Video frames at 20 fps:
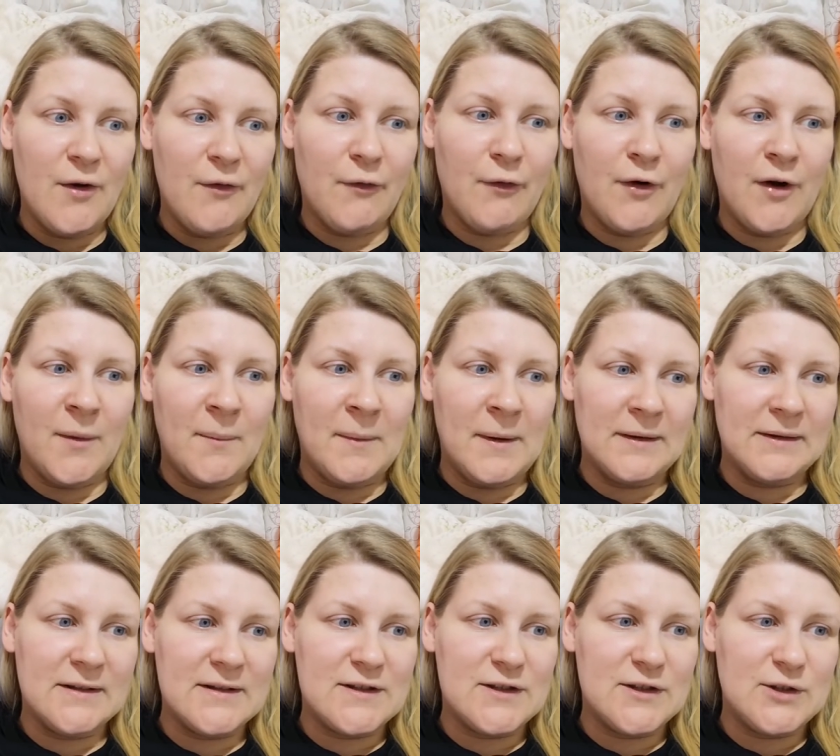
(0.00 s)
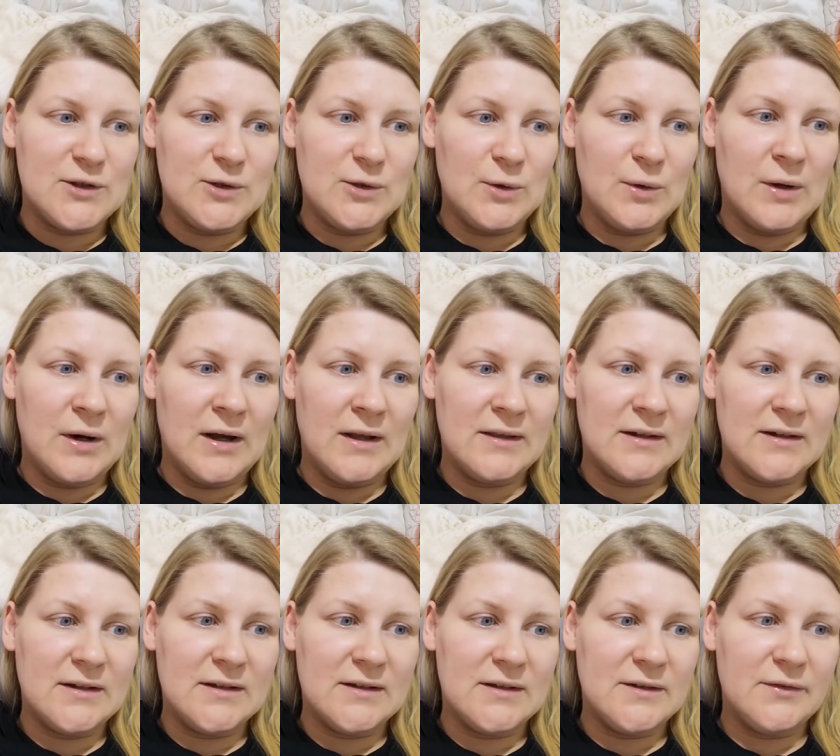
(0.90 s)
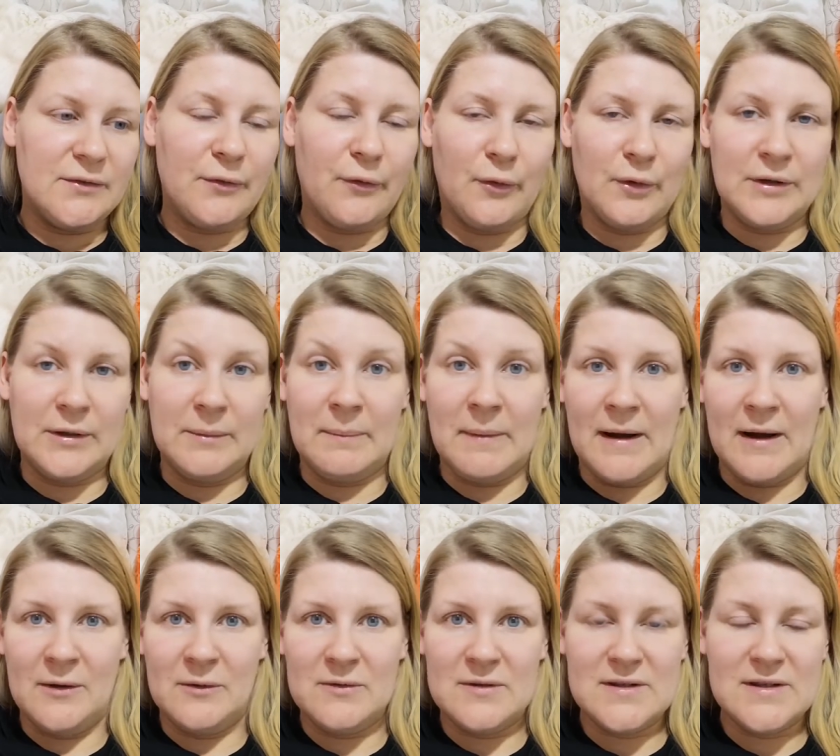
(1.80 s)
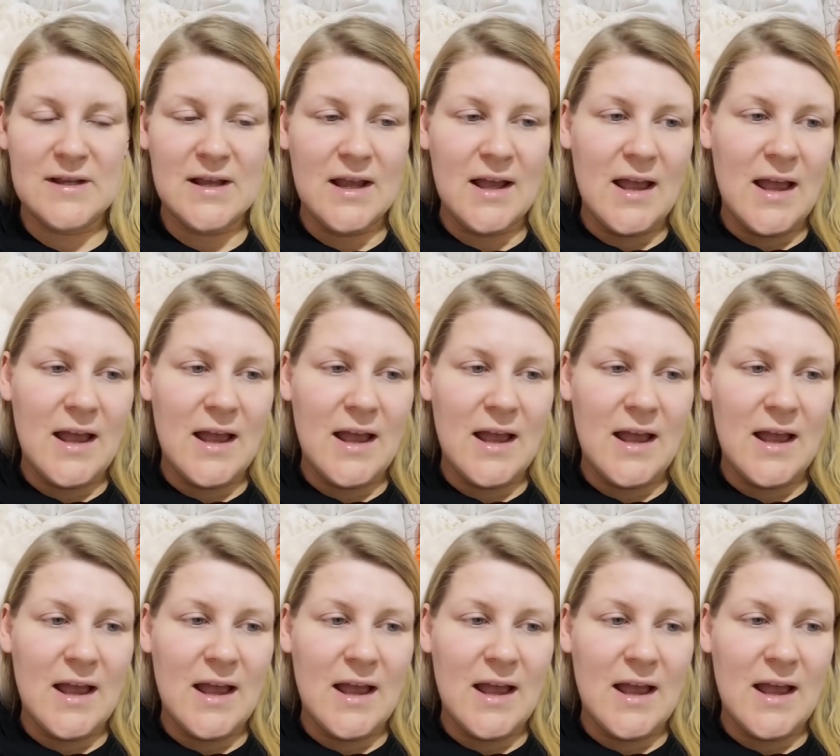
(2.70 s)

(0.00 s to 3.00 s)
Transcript: for a month is two hundred forty pounds.